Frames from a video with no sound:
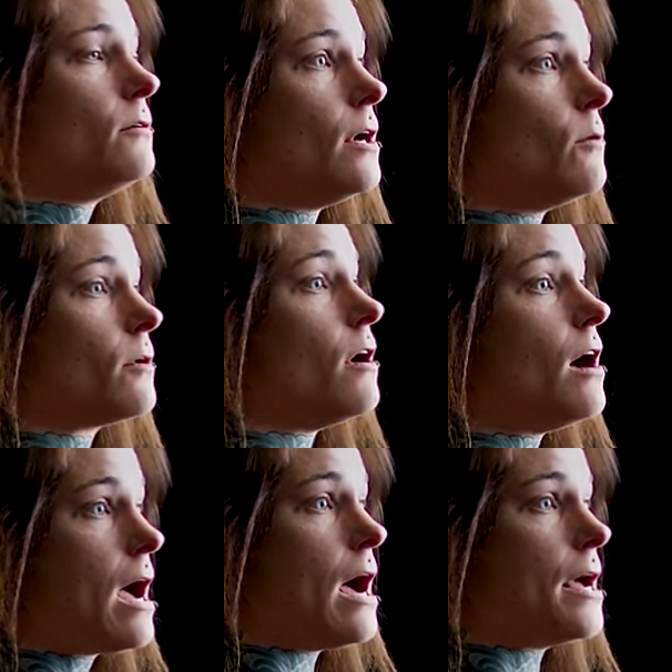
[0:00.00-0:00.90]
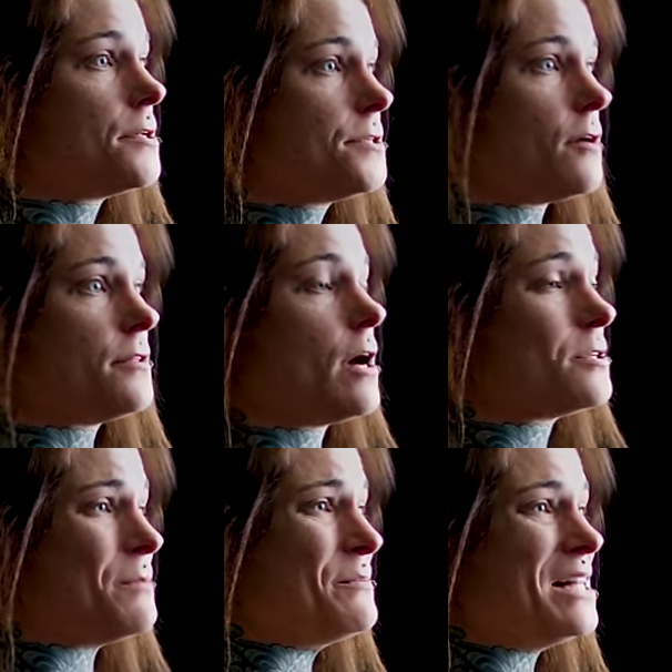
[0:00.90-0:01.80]
Well, we're all high, so that
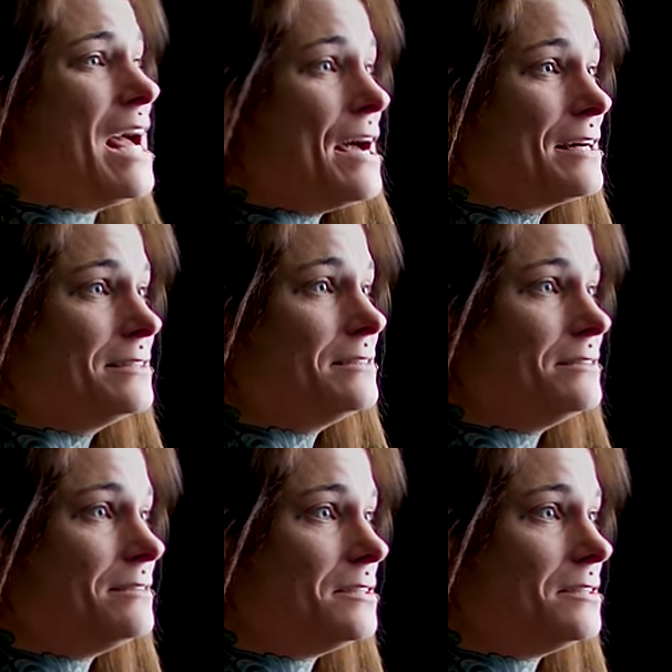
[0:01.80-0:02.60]
was my plan.